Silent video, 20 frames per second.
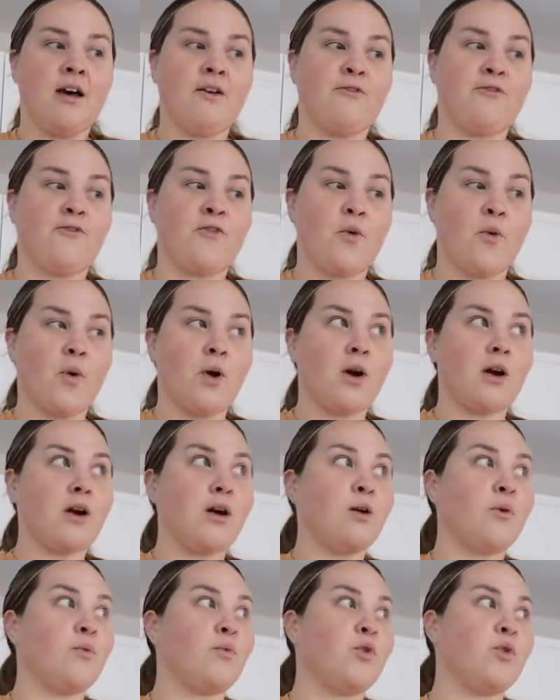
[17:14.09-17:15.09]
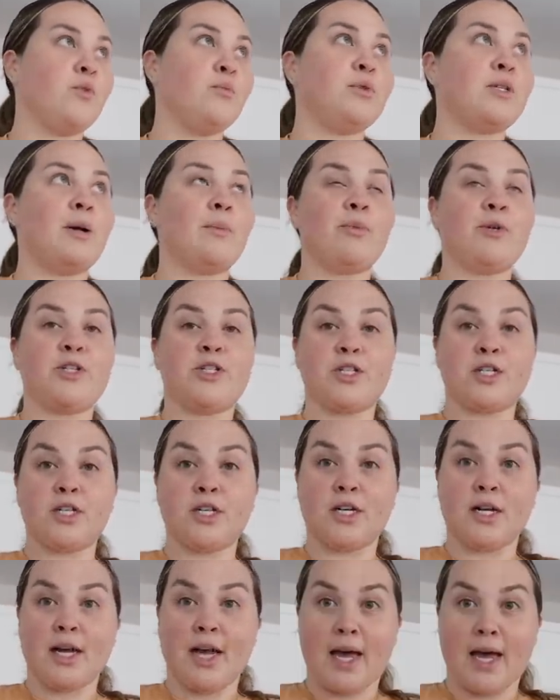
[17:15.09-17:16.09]
Four room
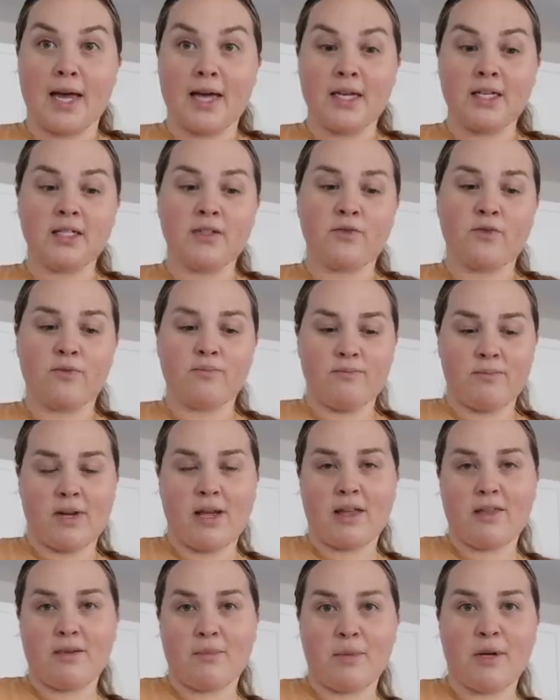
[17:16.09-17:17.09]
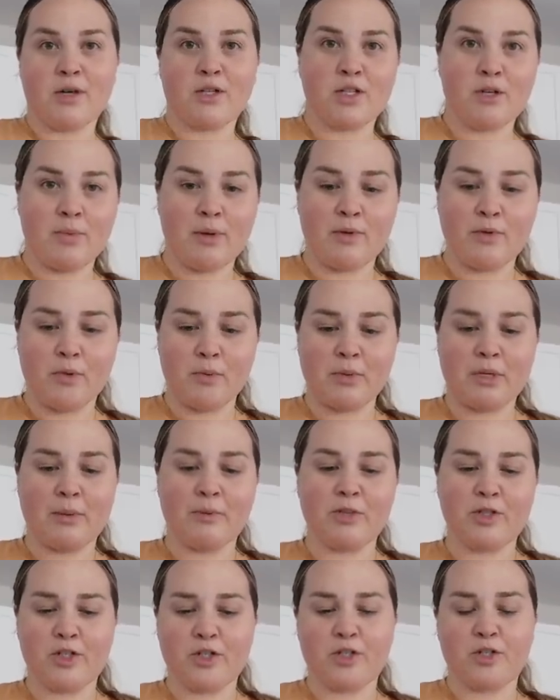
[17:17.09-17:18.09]
temperature eggs, and the milk should be room
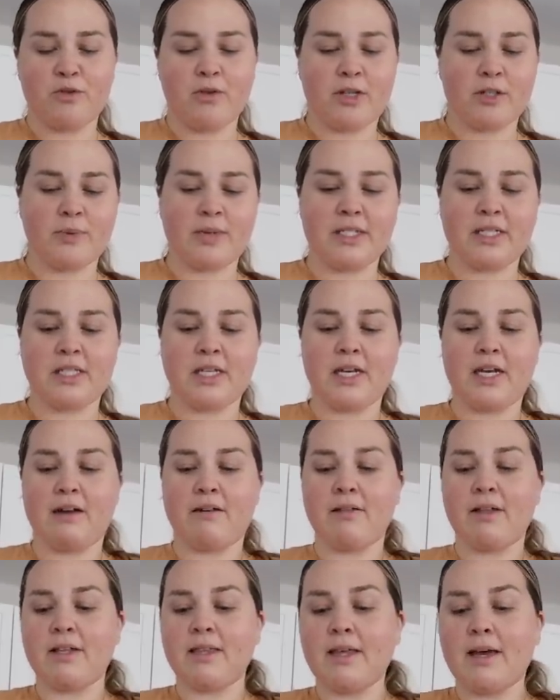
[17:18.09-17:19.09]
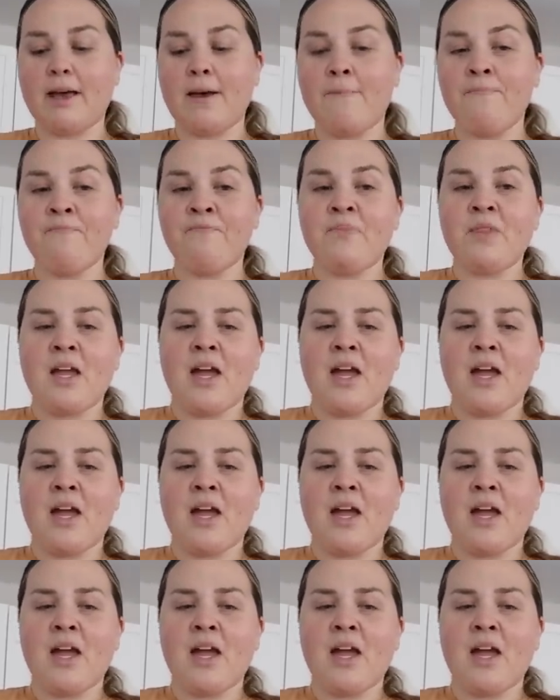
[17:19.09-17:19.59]
temperature too, that's why it's sitting out like that.